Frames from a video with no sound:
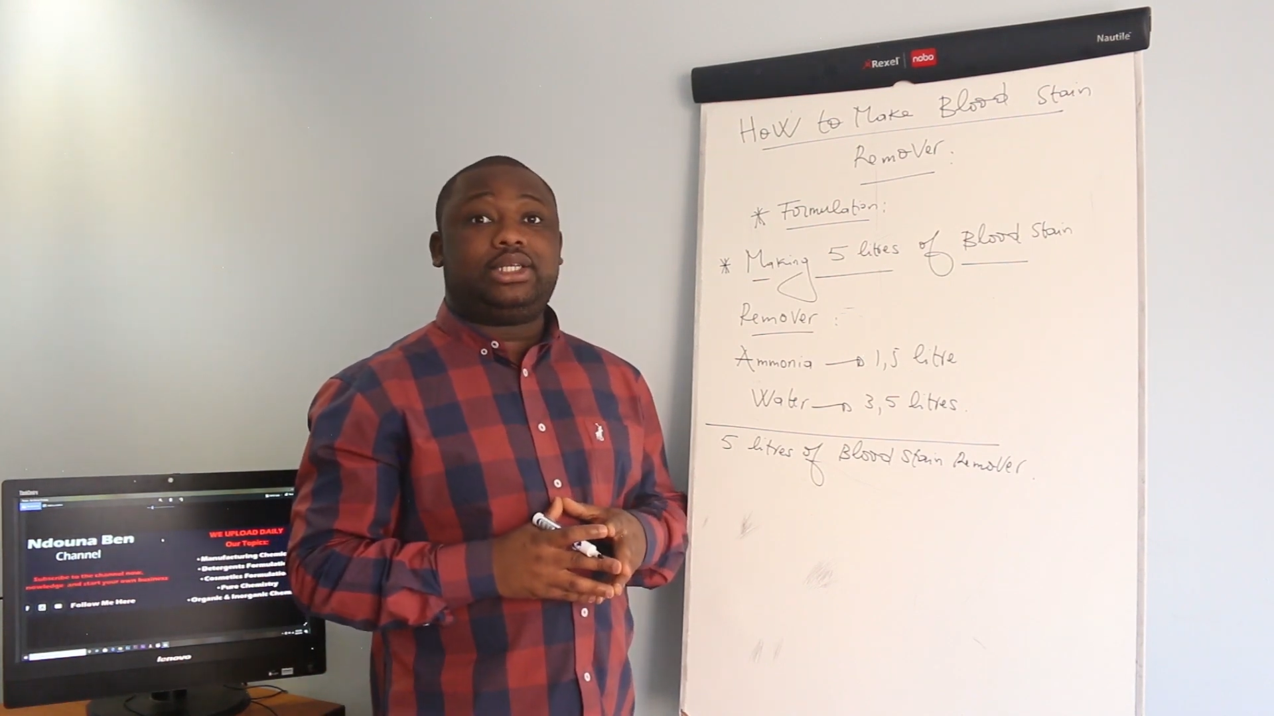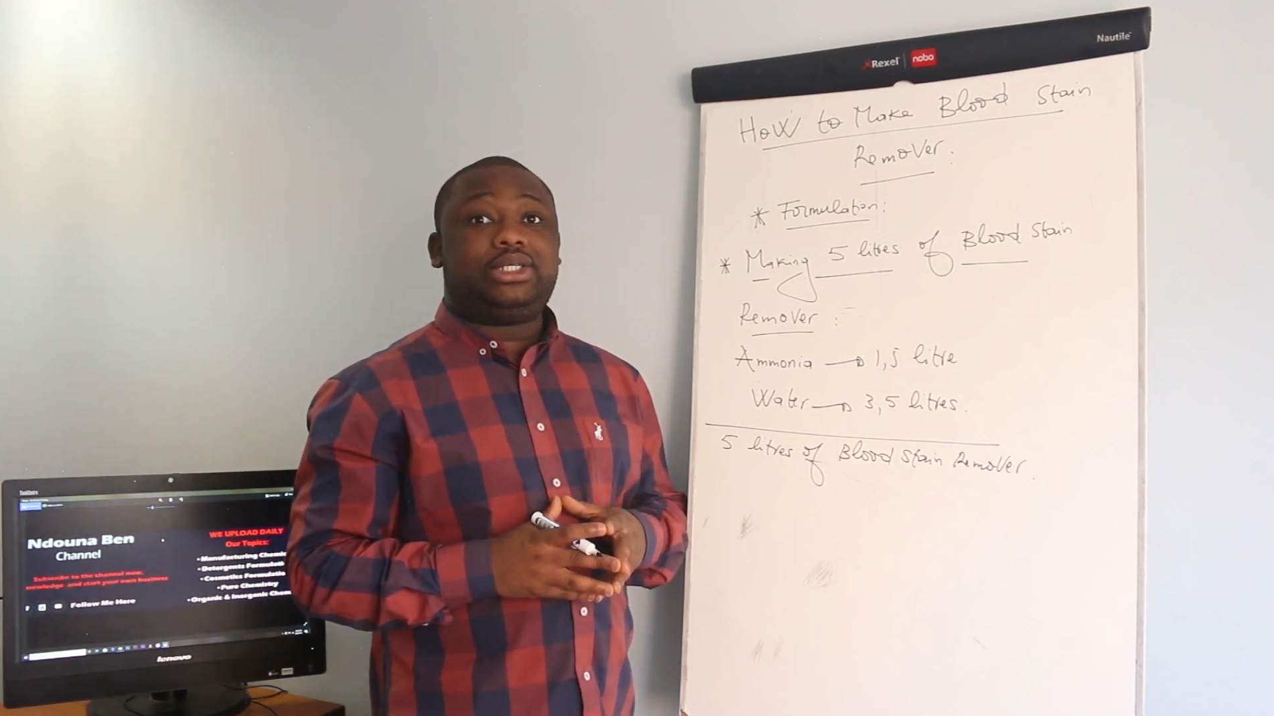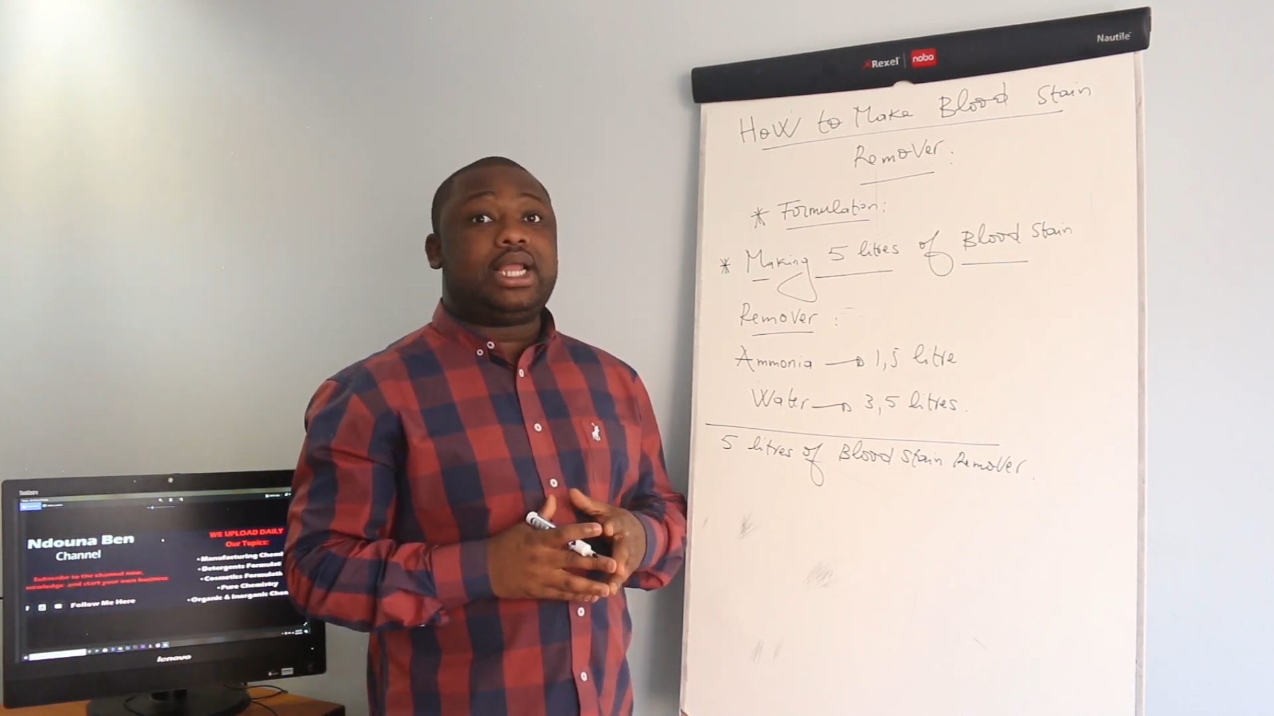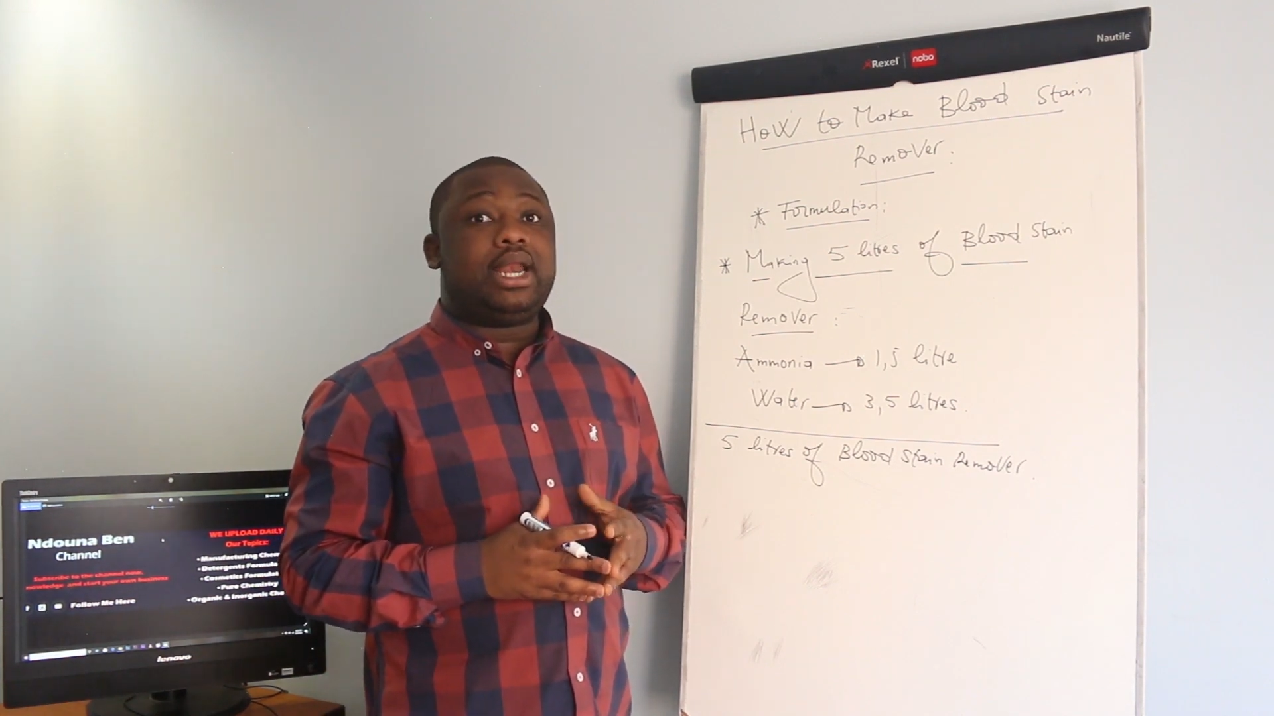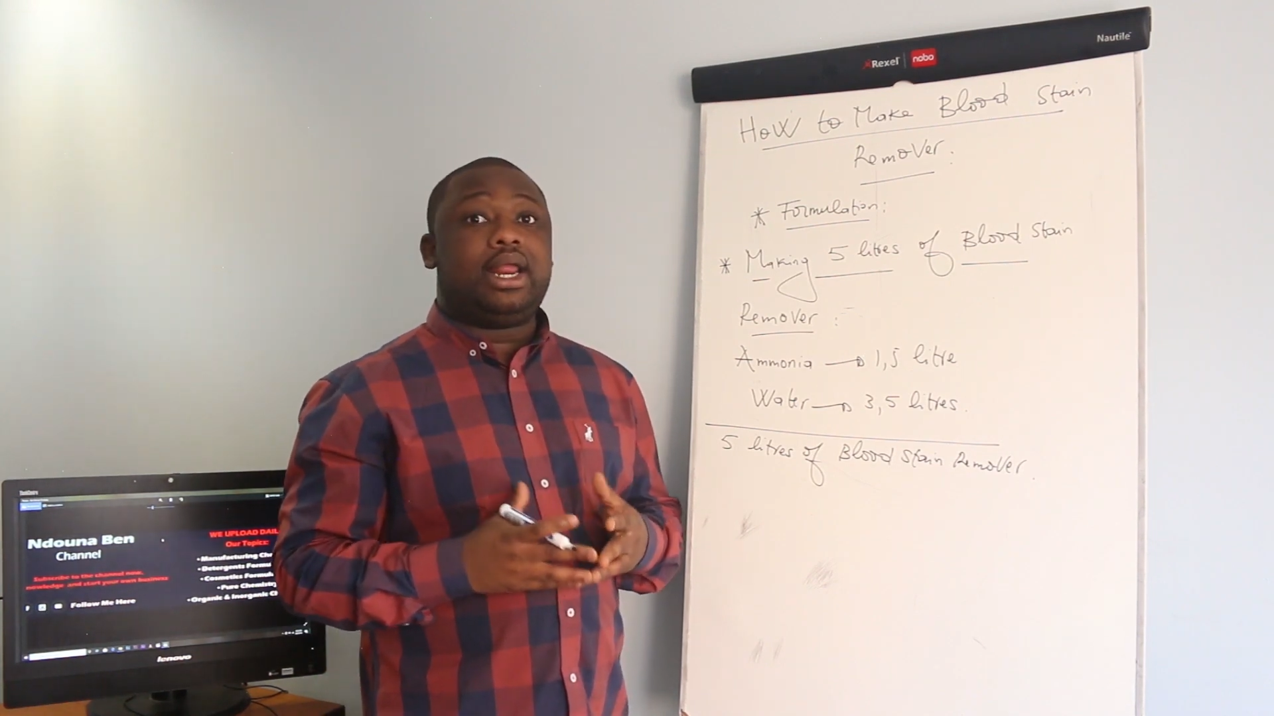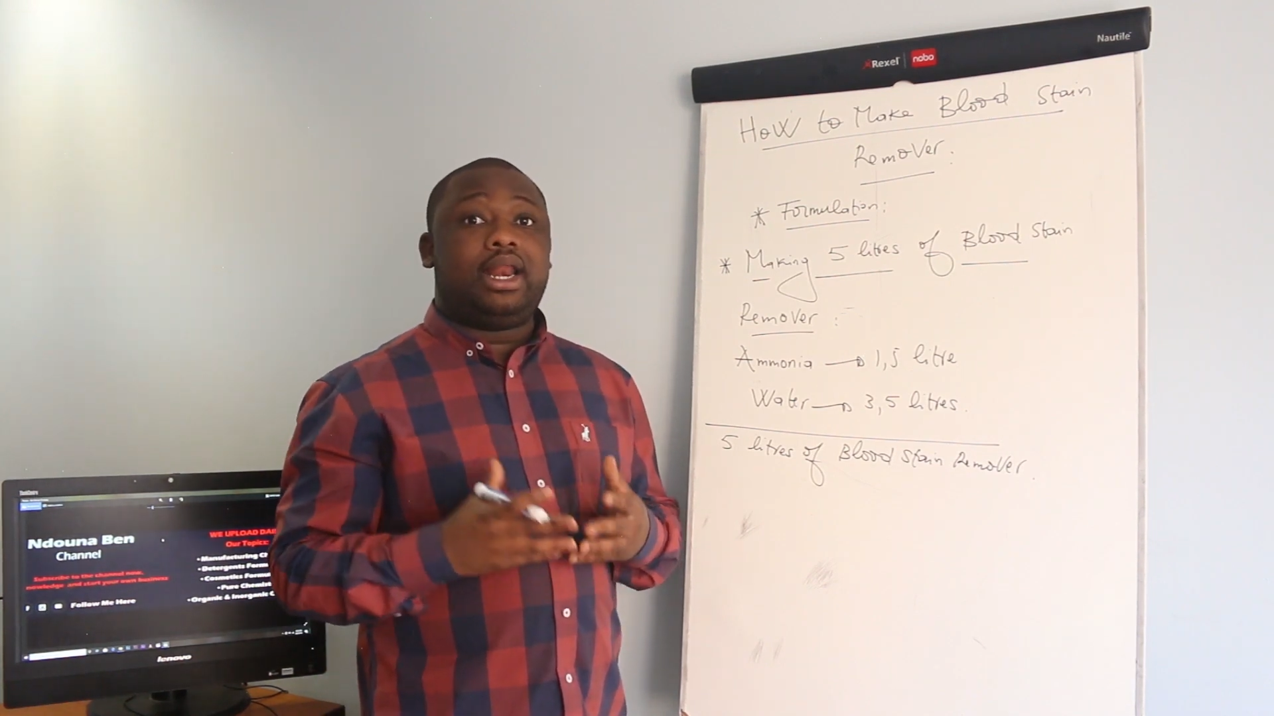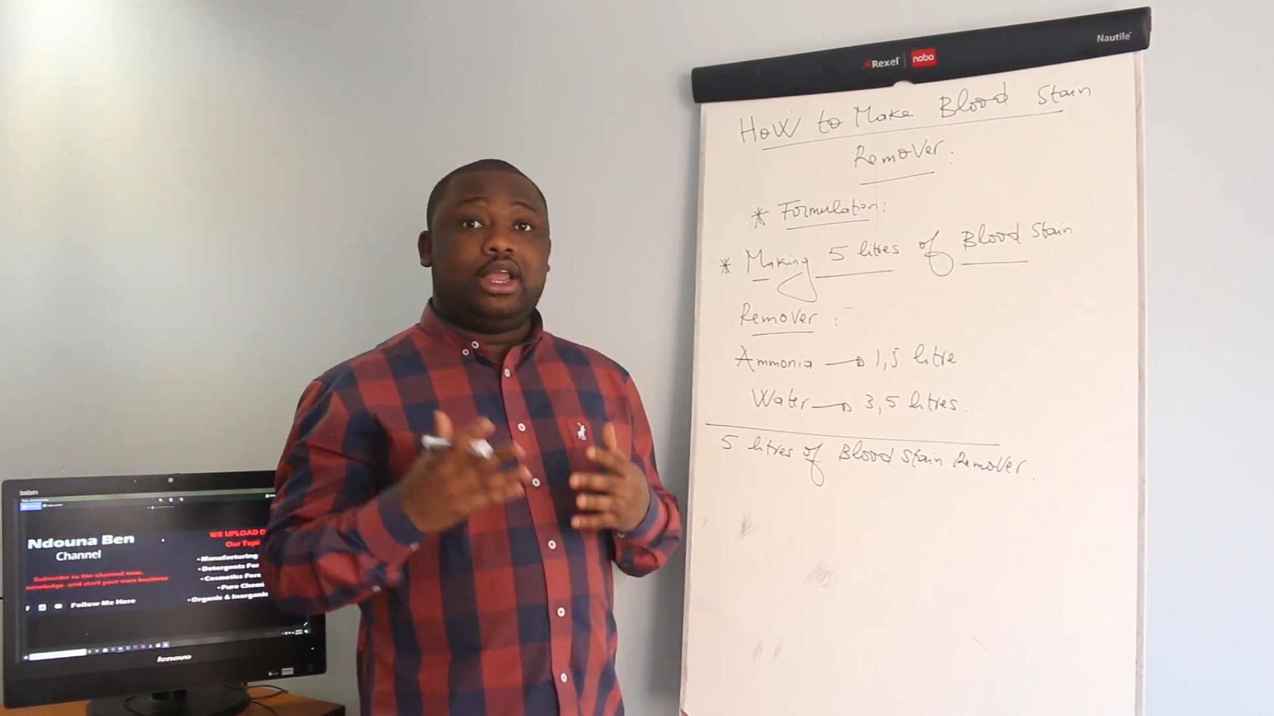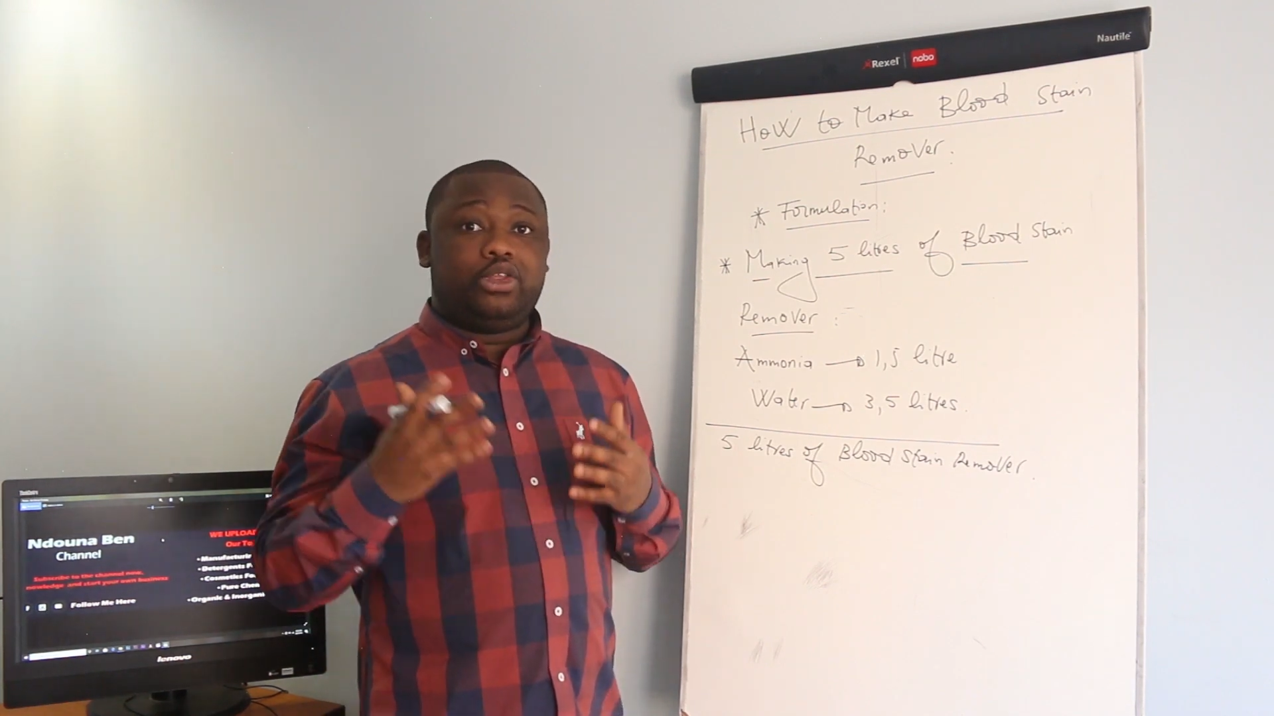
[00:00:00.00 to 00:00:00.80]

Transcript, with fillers: the channel